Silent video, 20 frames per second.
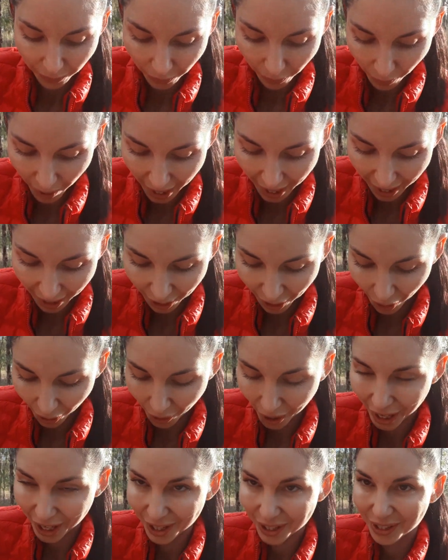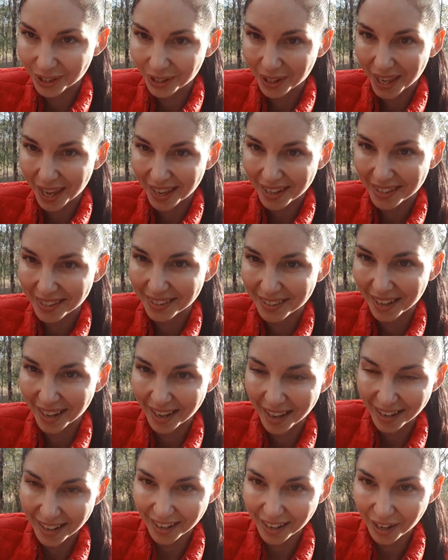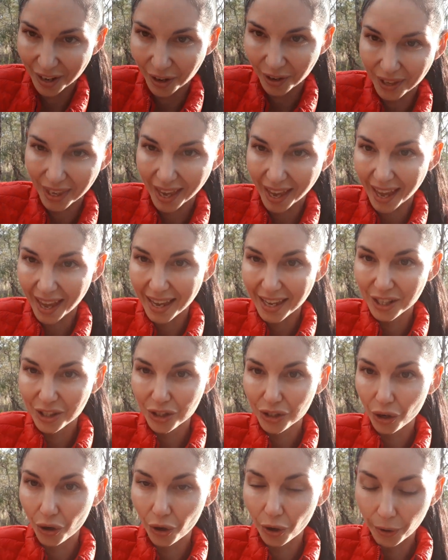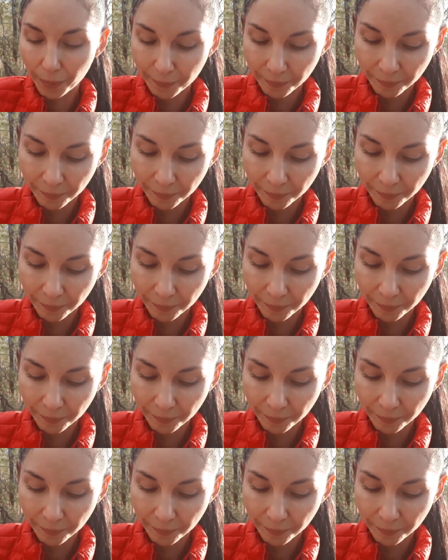we're going to get started. Okay, so